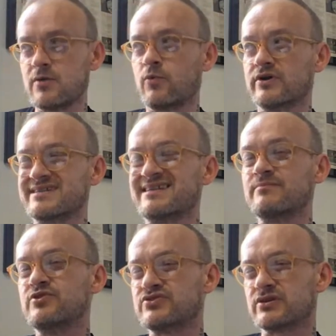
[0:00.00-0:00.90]
Whereas in a
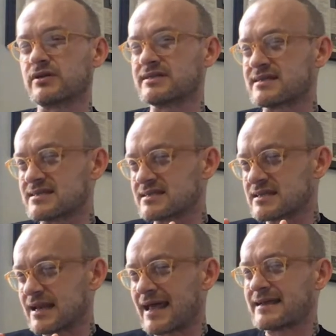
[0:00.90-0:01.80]
musical, it's a
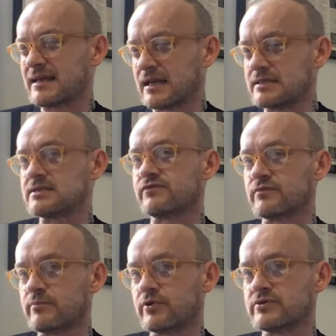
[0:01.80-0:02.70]
slightly
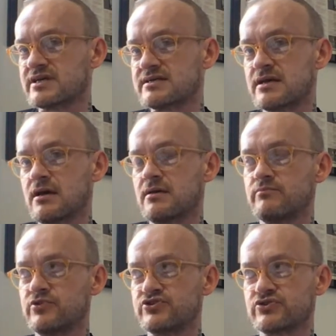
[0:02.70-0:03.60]
different process.
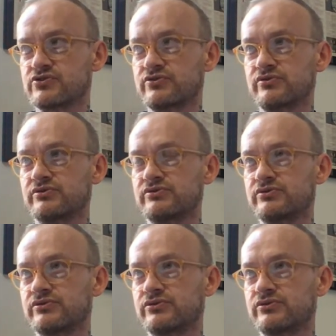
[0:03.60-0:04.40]
Musical